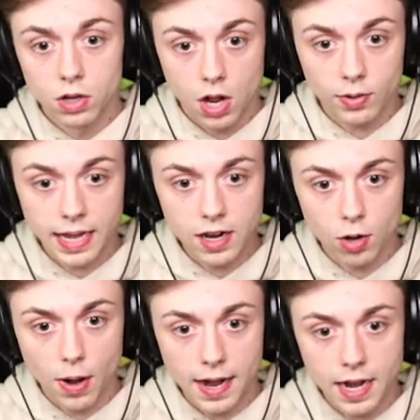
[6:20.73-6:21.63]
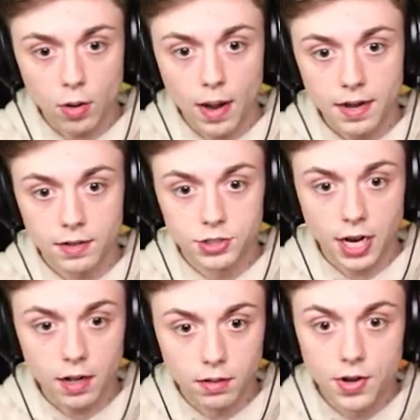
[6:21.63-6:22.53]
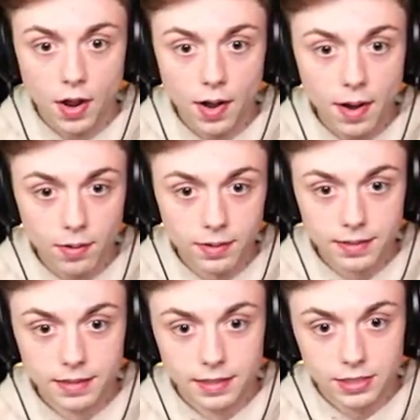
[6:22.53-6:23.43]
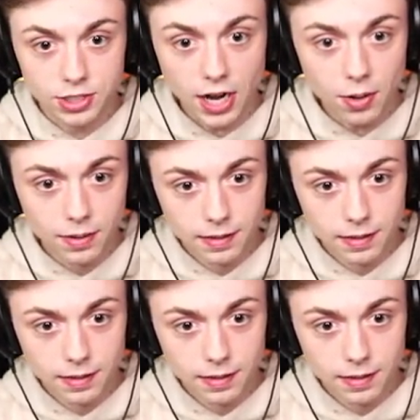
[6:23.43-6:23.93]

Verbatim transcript: Okay, Herobrine, Herobrine. Chill. No, no, no. Chill.